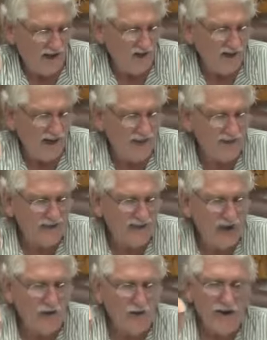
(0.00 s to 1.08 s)
Okay,
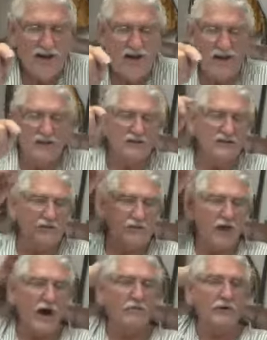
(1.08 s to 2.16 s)
so here's the
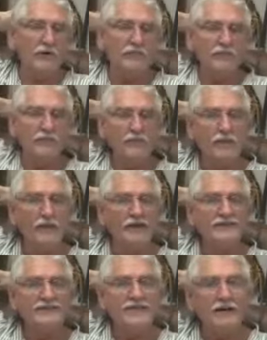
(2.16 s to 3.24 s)
problem
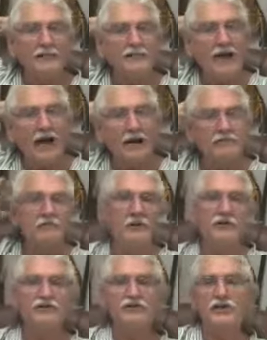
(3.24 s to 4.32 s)
sometimes
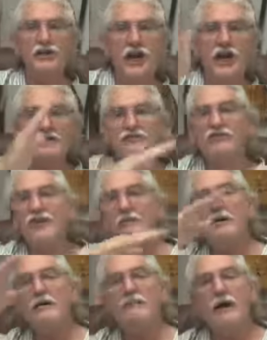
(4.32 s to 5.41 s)
means she has
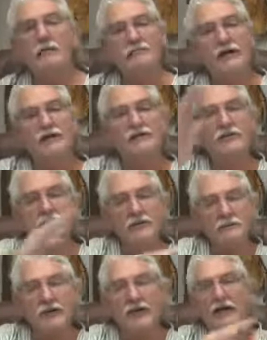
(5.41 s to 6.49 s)
flipping blood pressure to
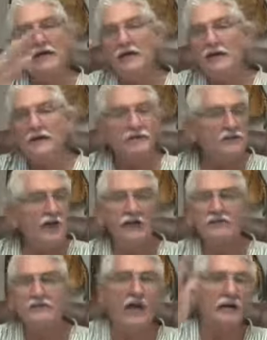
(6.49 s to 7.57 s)
me. She's
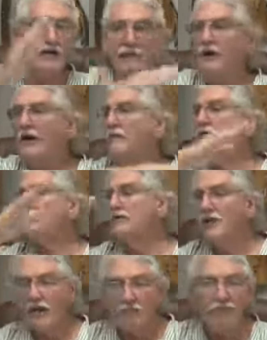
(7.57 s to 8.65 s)
not saying that, but
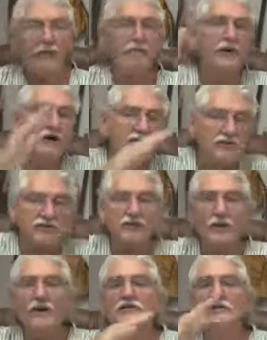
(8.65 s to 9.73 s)
she had blood pressure
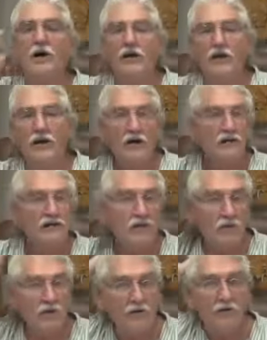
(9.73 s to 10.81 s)
swings on her. So
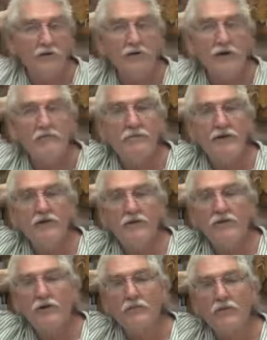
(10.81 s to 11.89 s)
where would we be
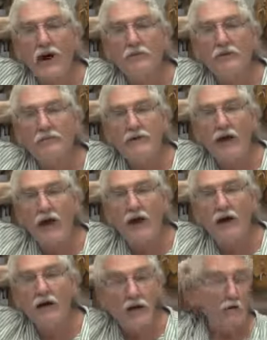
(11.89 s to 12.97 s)
with her problem
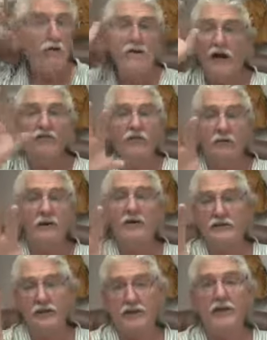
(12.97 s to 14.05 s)
now? We definitely be
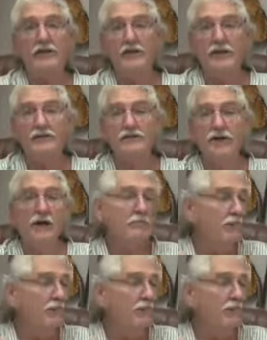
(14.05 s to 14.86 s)
at the kidneys,